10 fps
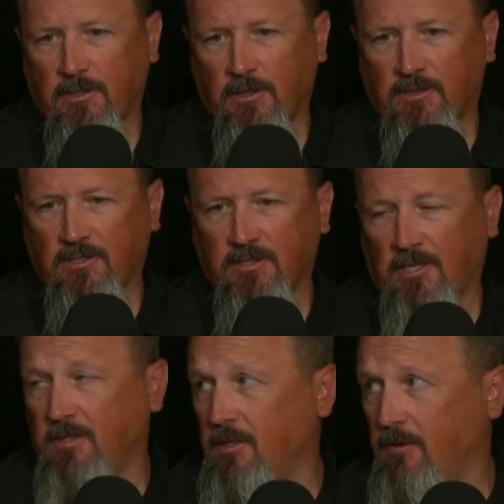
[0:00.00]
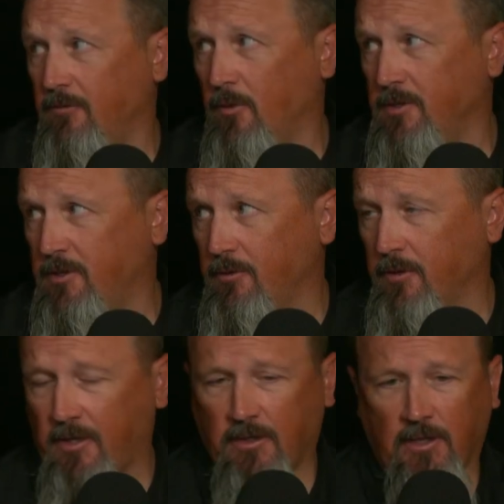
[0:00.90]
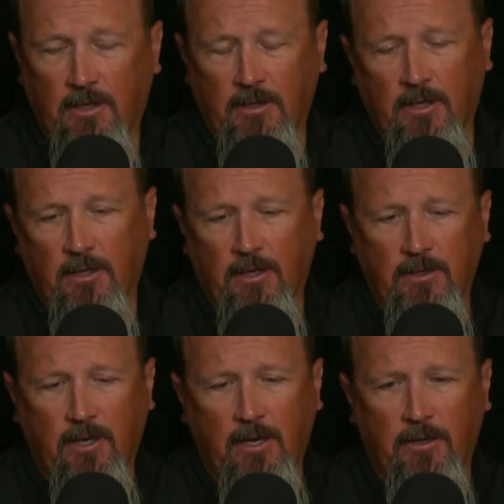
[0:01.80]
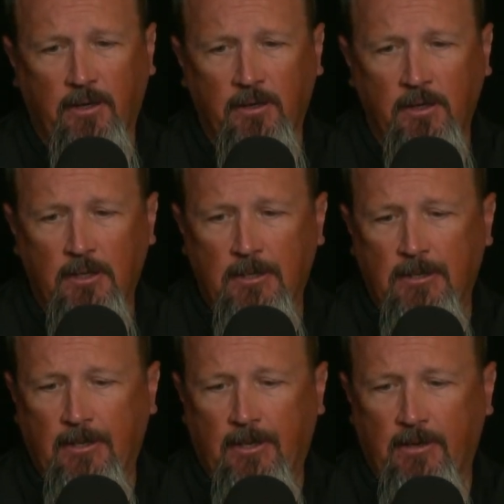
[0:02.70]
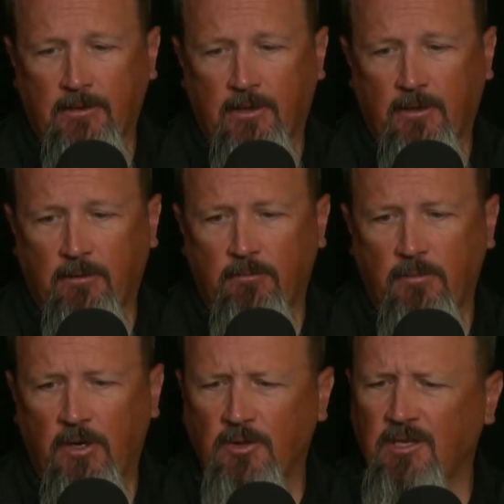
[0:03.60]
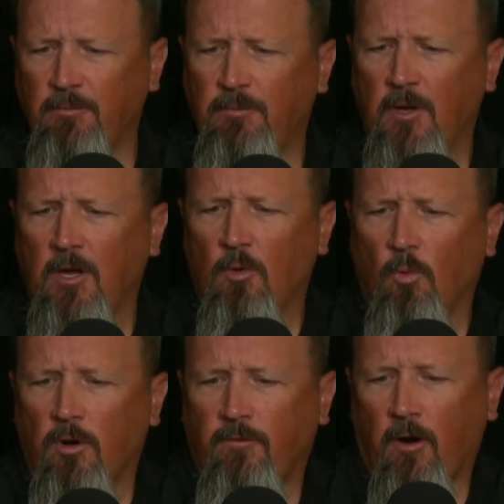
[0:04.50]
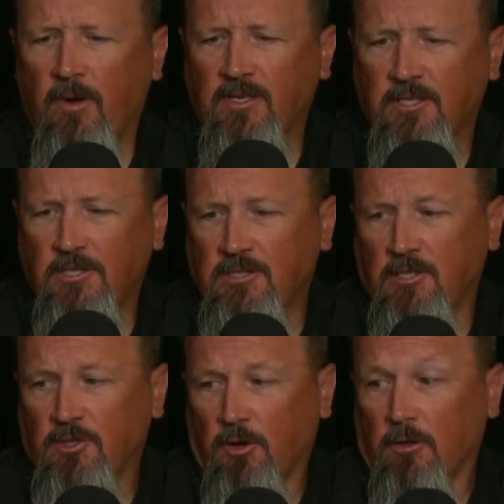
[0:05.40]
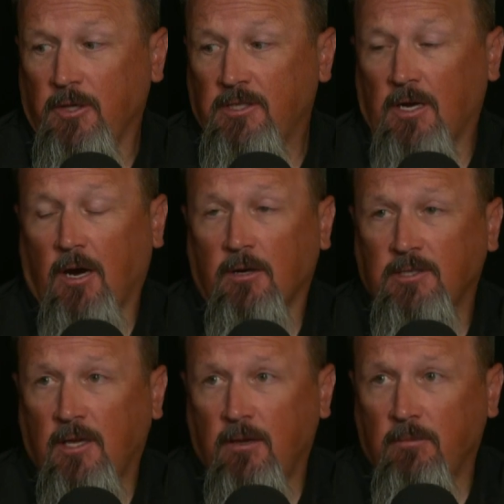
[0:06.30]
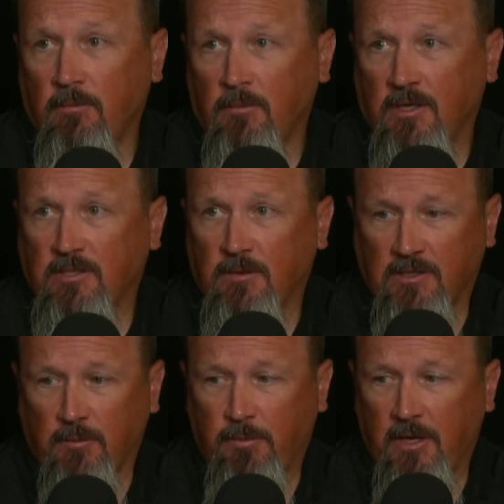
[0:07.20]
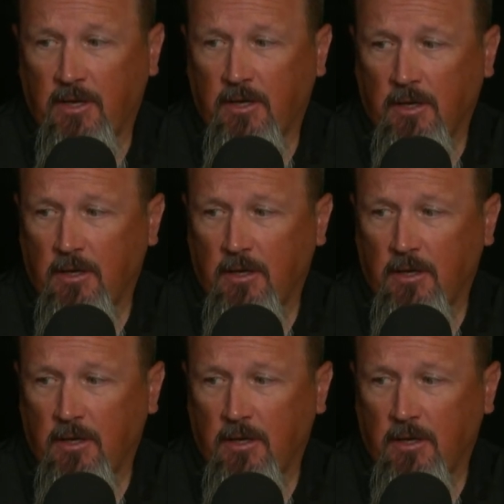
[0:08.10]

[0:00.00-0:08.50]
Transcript: and it's a sensitive one too, like Nate hit on. And it's one of our messages internally to our team is a big